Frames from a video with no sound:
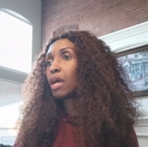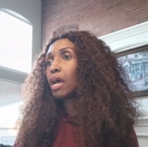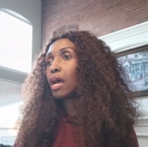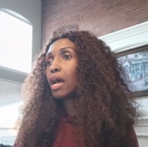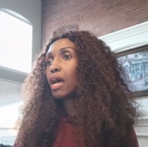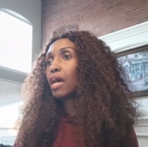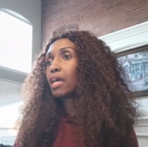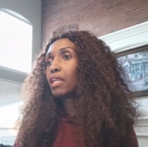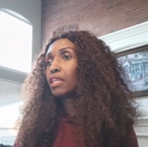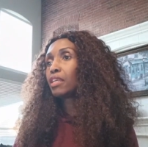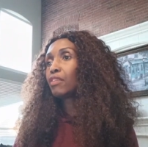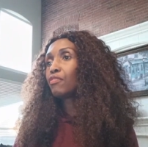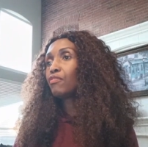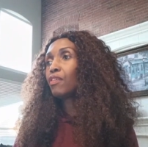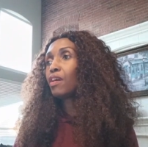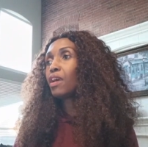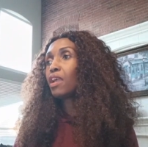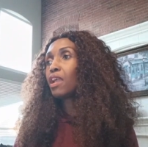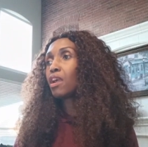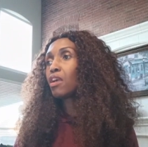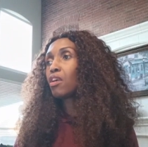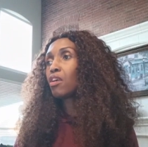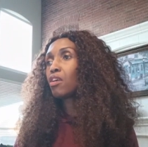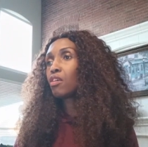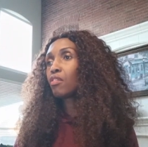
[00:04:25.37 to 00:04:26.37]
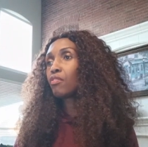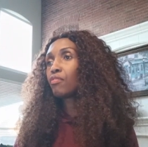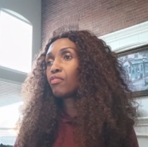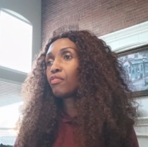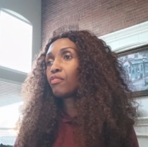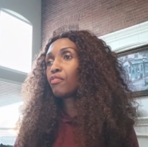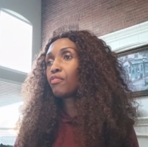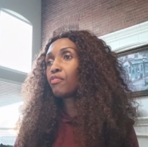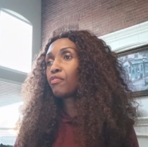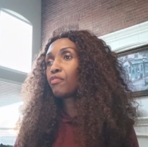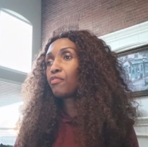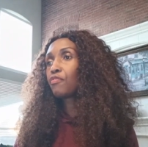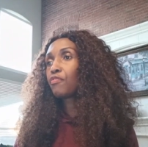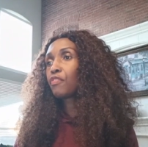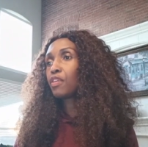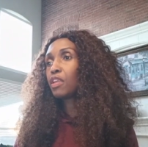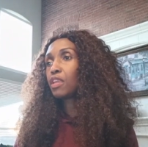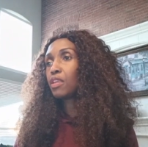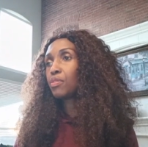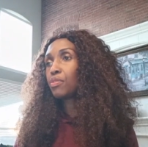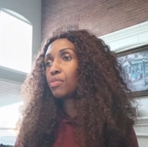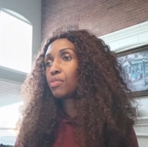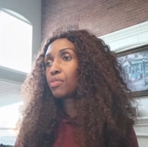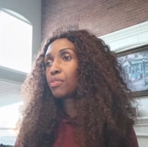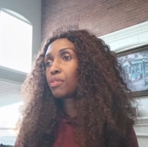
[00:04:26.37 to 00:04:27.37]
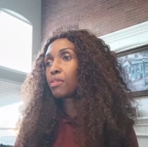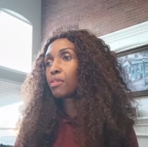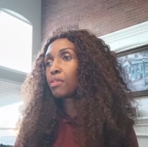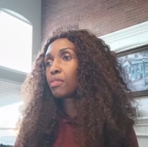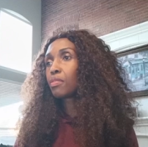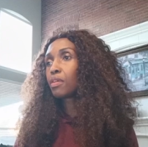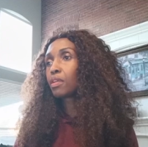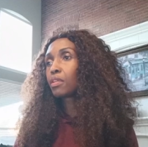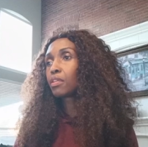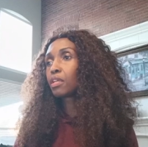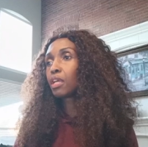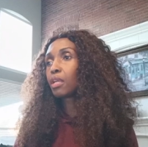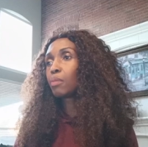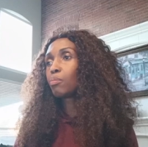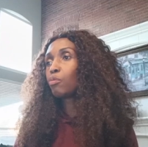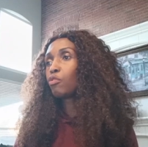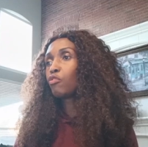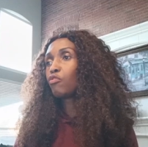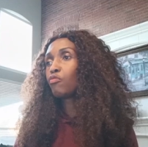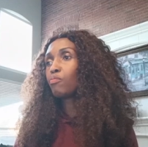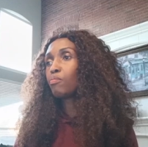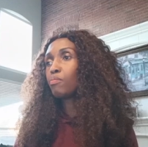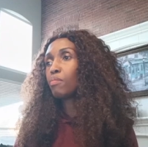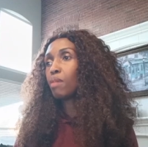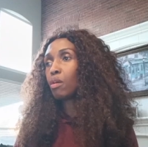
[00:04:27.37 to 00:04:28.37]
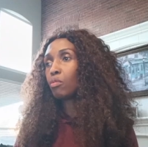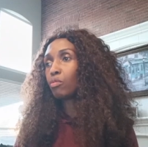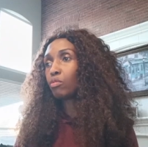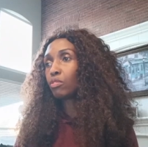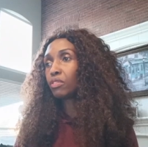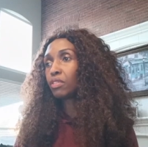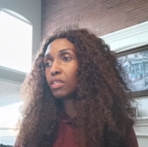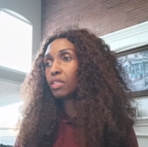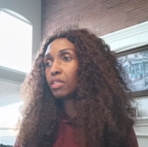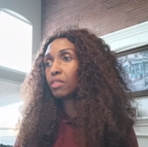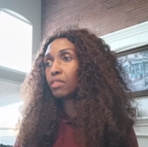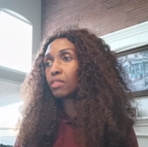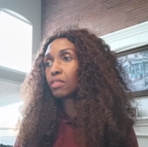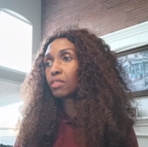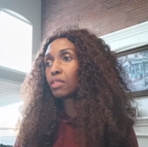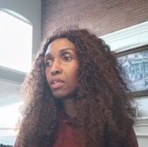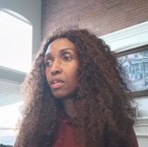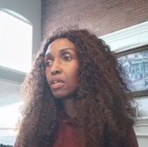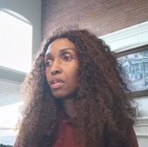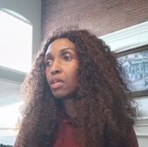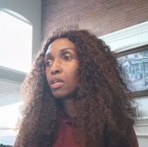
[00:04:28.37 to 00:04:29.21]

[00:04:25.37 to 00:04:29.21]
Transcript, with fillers: and if I have faith that can move mountains